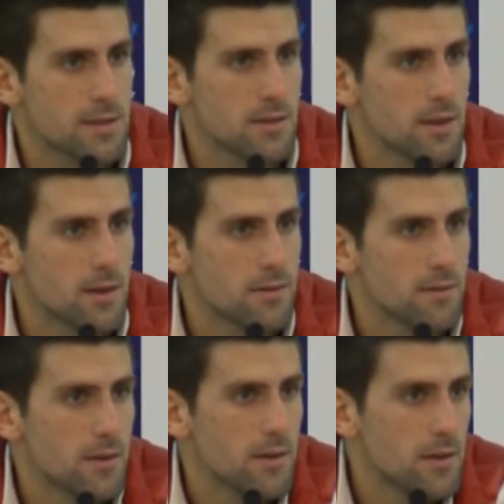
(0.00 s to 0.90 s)
And
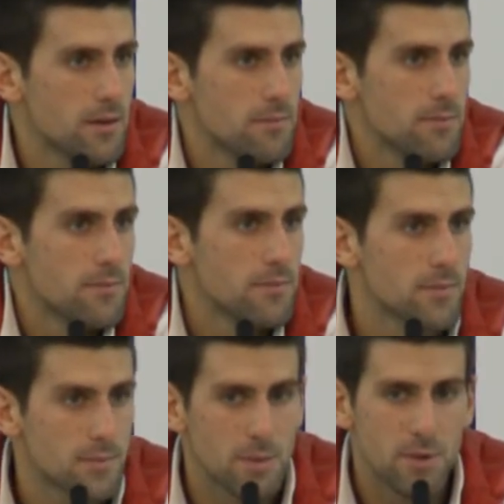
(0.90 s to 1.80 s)

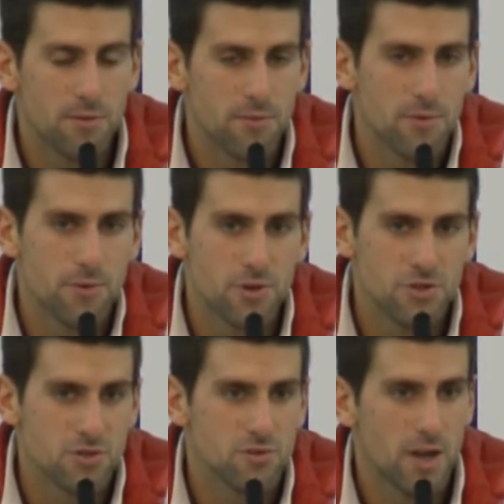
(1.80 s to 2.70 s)
I mean, for
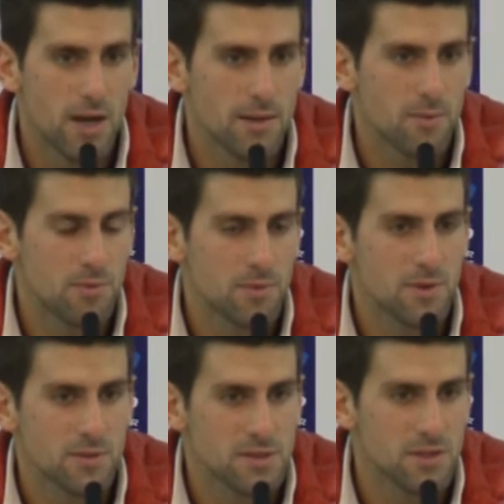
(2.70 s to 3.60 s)
Roger tonight,
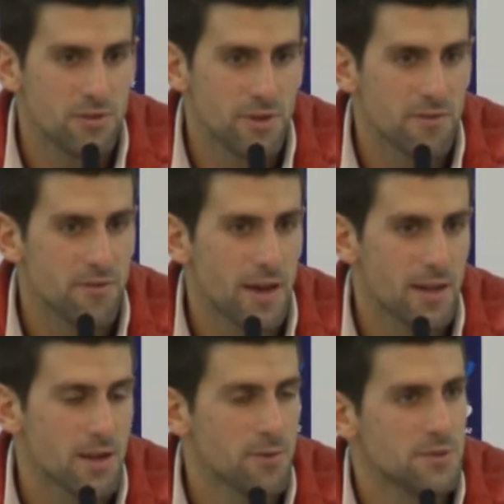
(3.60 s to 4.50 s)
considering the
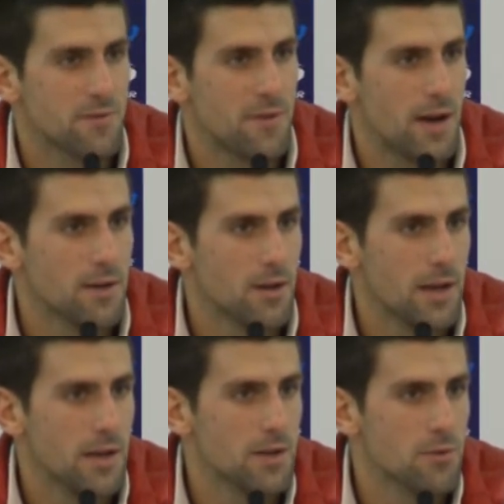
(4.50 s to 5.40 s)
fact that it was a final, I
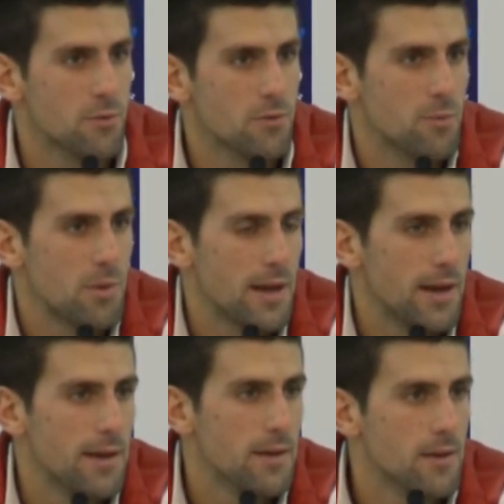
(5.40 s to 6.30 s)
needed to
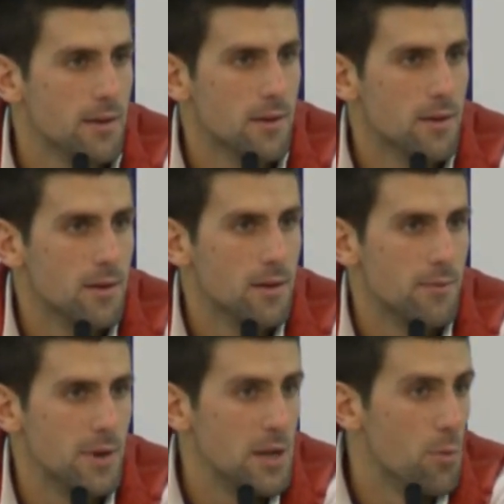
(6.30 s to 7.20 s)
play
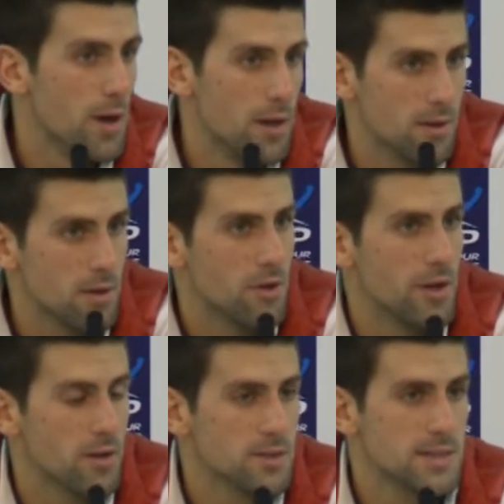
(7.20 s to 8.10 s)
really well, you know,
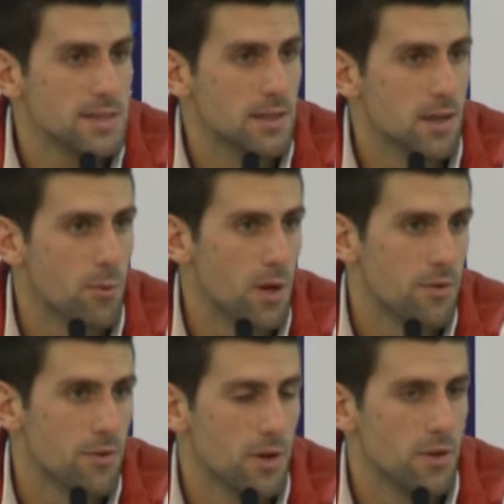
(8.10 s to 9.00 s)
and consistently well
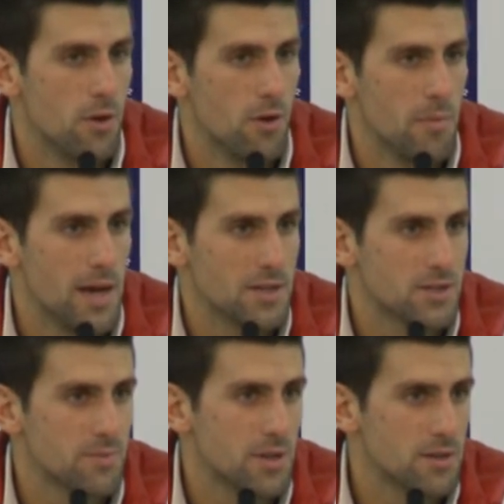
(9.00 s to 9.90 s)
throughout the whole
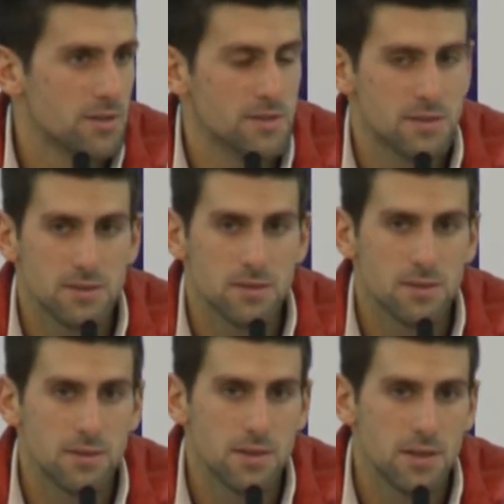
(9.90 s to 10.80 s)
match, because
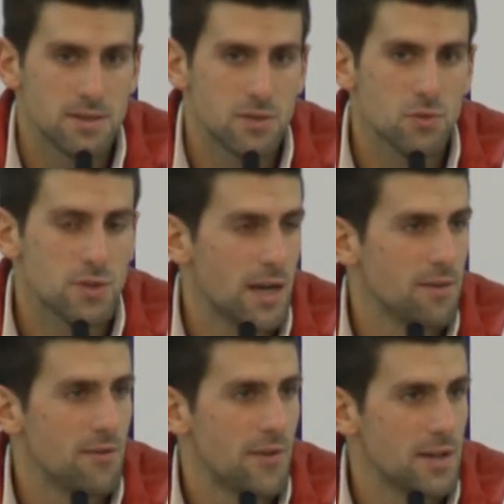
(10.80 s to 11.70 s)
he's a
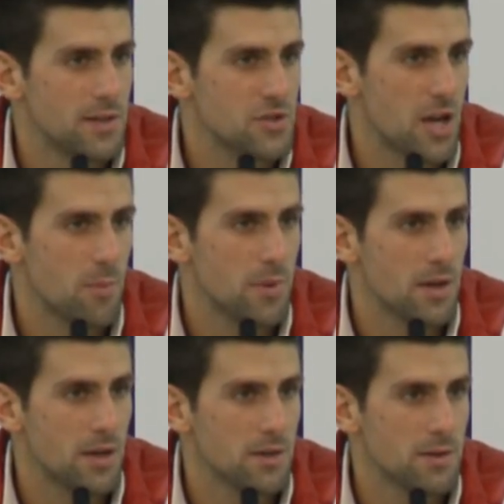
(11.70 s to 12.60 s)
two-time defending
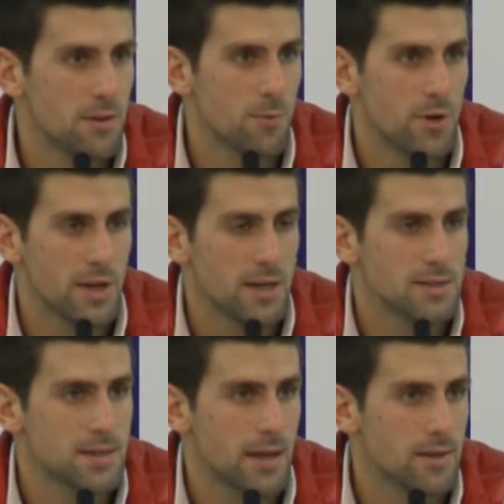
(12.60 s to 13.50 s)
champion. He won
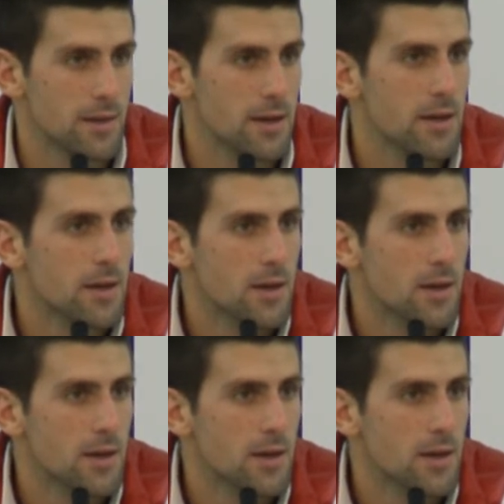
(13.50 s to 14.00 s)
against Andy.